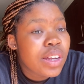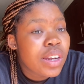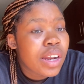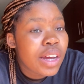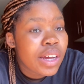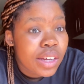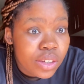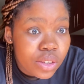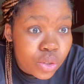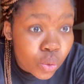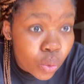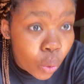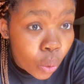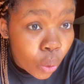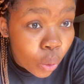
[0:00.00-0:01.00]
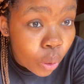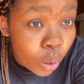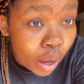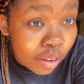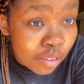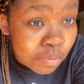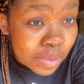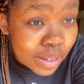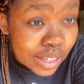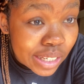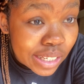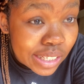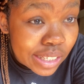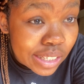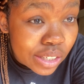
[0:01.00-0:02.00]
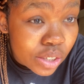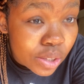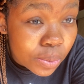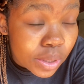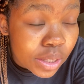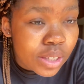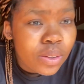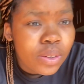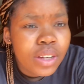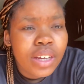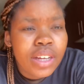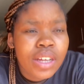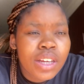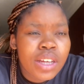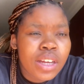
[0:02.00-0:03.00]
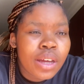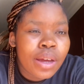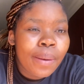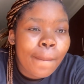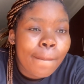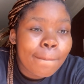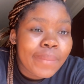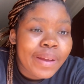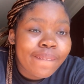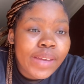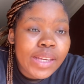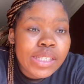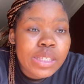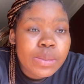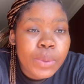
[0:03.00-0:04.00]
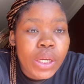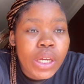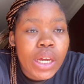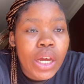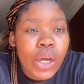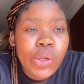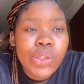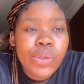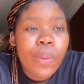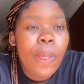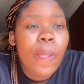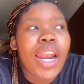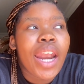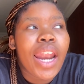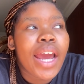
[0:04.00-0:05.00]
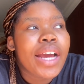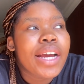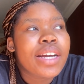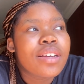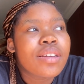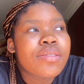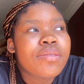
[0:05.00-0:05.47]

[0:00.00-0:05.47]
Like, yo, I've been eating sweets. Look, my face is breaking out. Like,